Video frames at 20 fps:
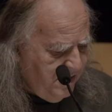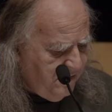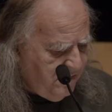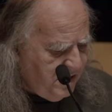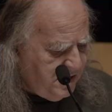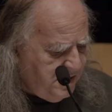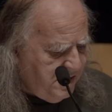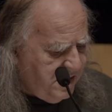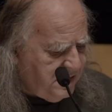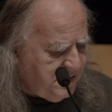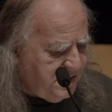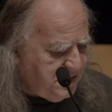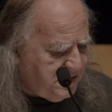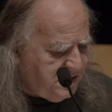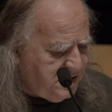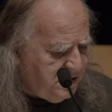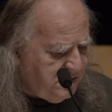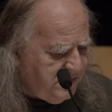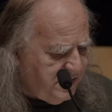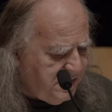What Young is
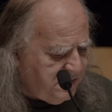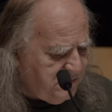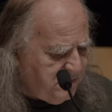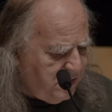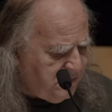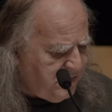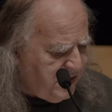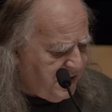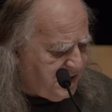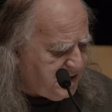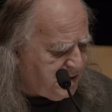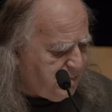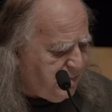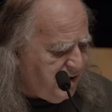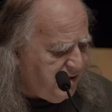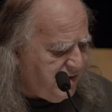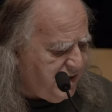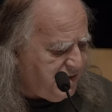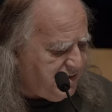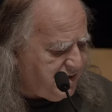doing and what we
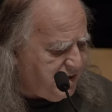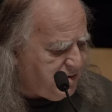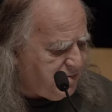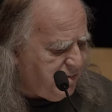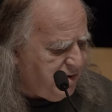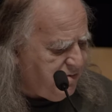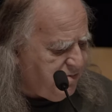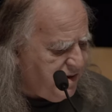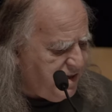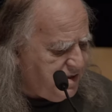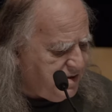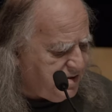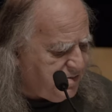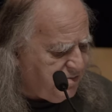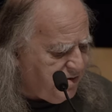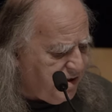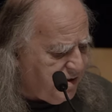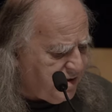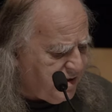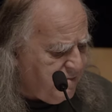experience as we read his
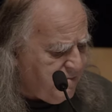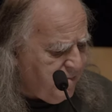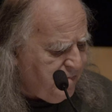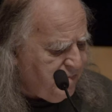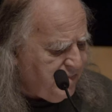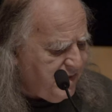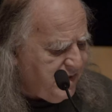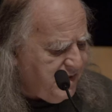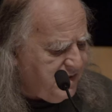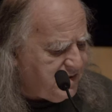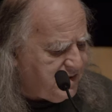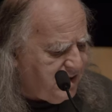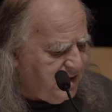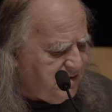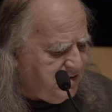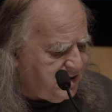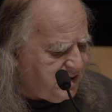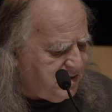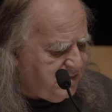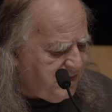work is
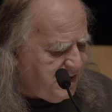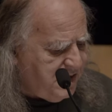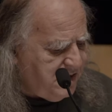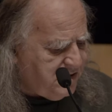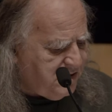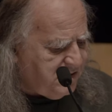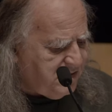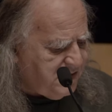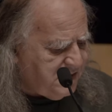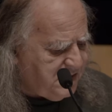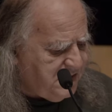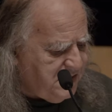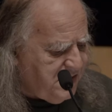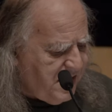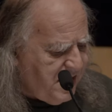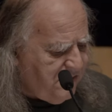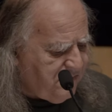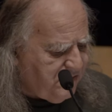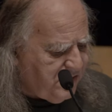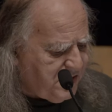close to what he calls in
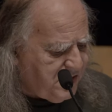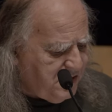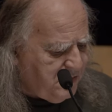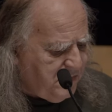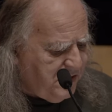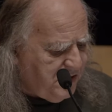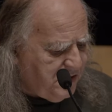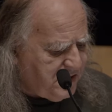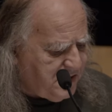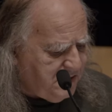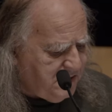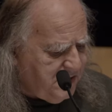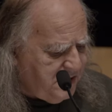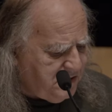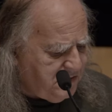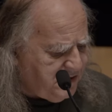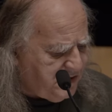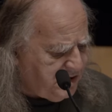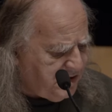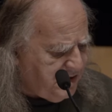African American
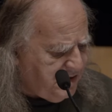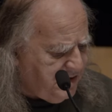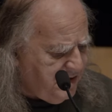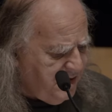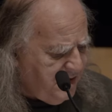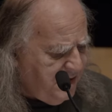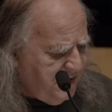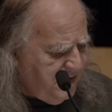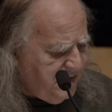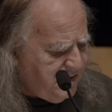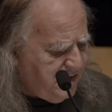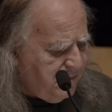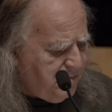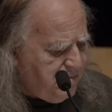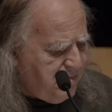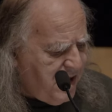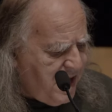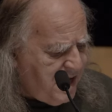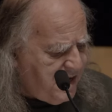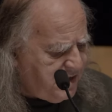literature the
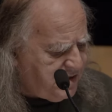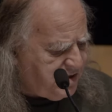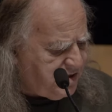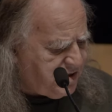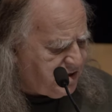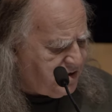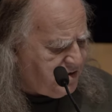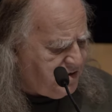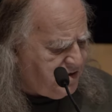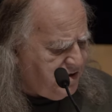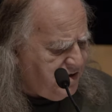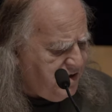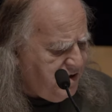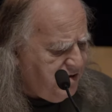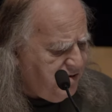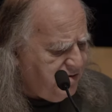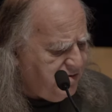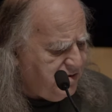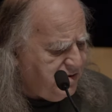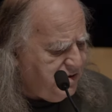masked
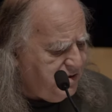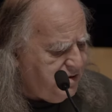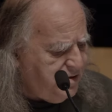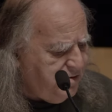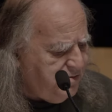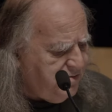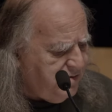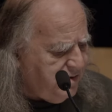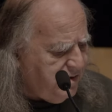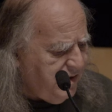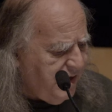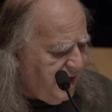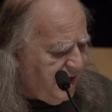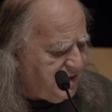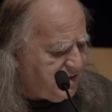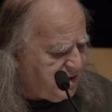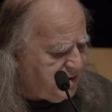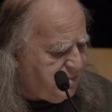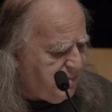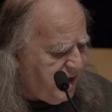or dual
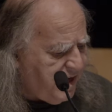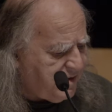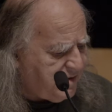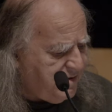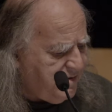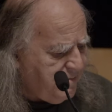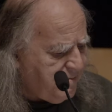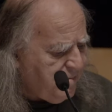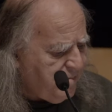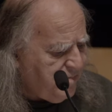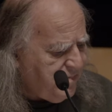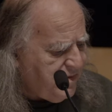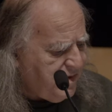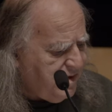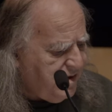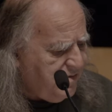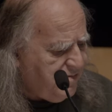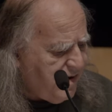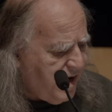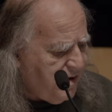aspect
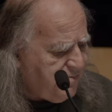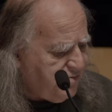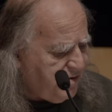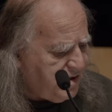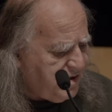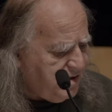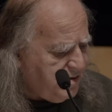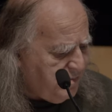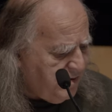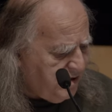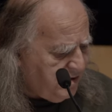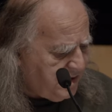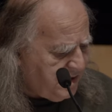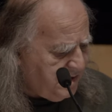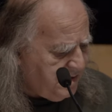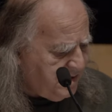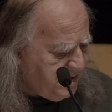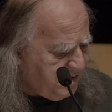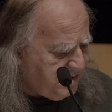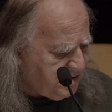of African
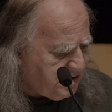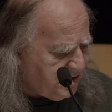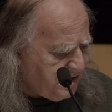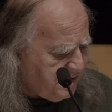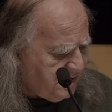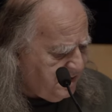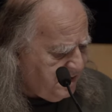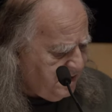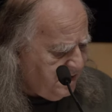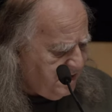American culture.